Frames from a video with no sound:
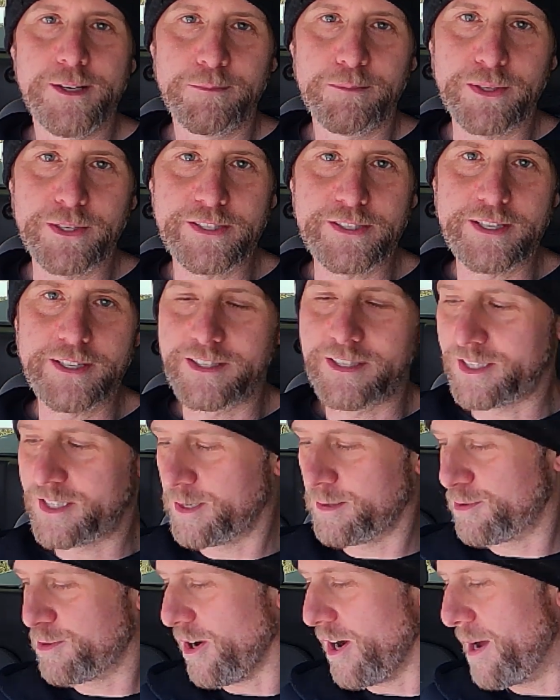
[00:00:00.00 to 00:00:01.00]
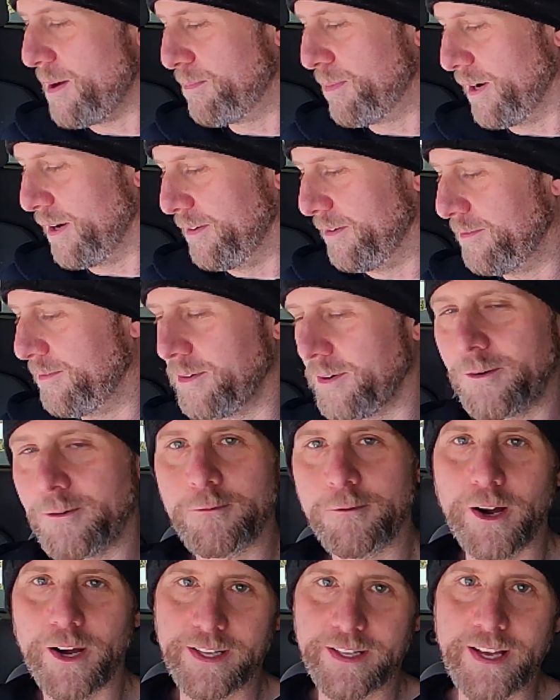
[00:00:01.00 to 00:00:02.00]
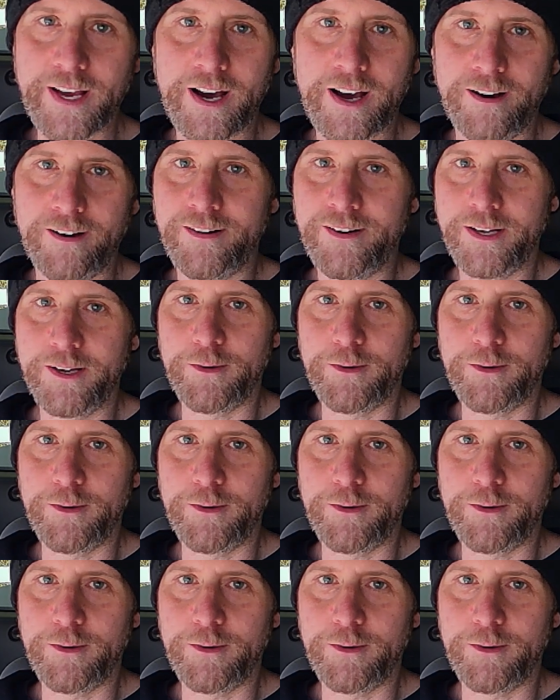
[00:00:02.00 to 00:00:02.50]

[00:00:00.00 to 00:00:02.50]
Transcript: please hit the subscribe button right now.